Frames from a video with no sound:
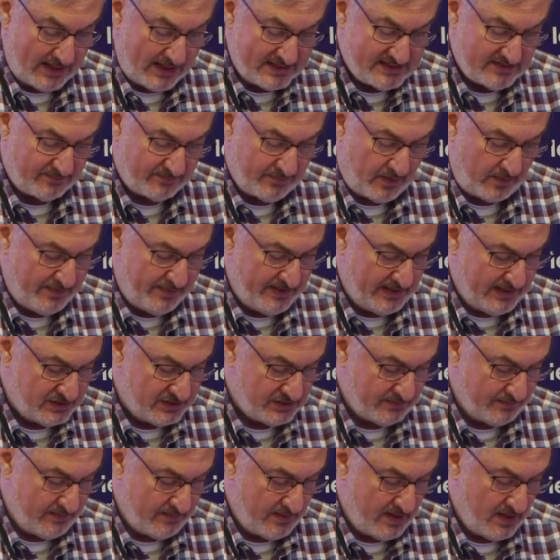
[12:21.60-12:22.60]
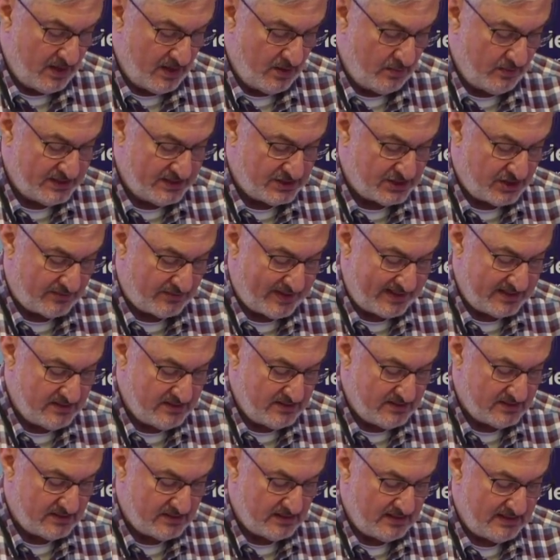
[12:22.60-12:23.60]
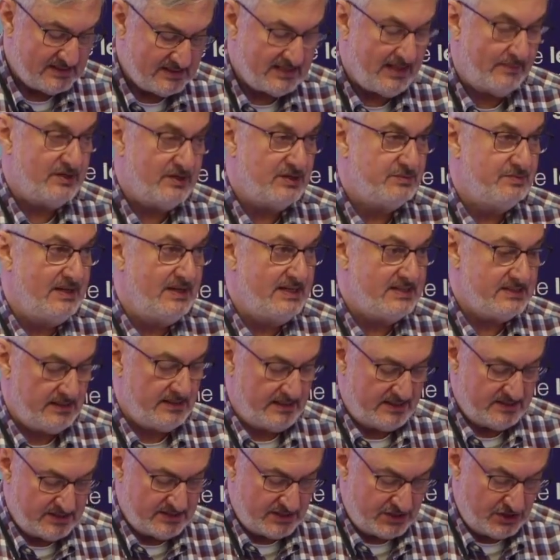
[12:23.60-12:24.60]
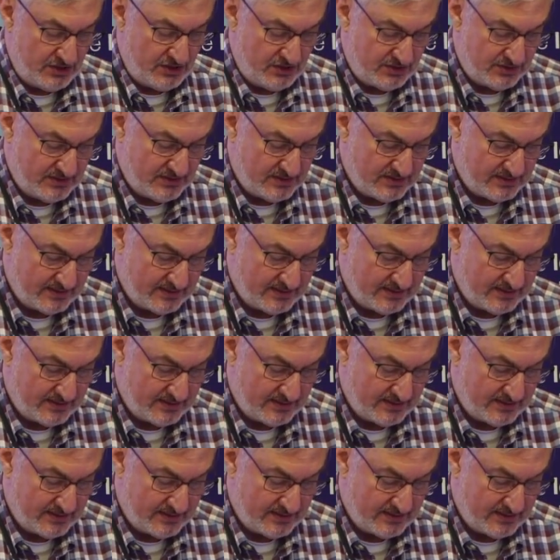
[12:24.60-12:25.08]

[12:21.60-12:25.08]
of populism, which threatens established political institutions.